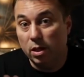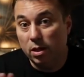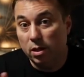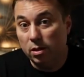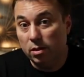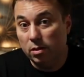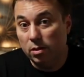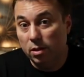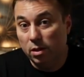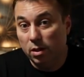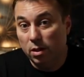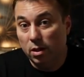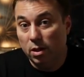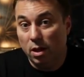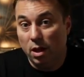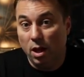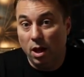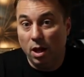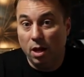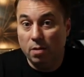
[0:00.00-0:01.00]
and
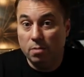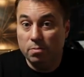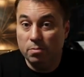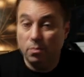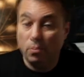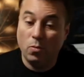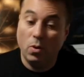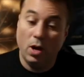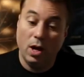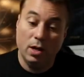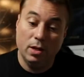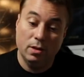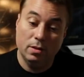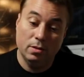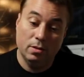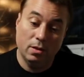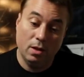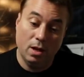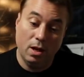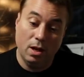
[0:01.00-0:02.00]

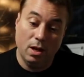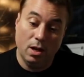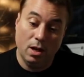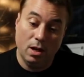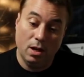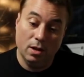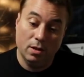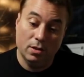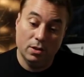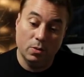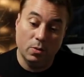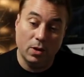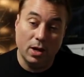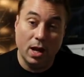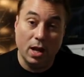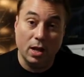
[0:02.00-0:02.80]
when someone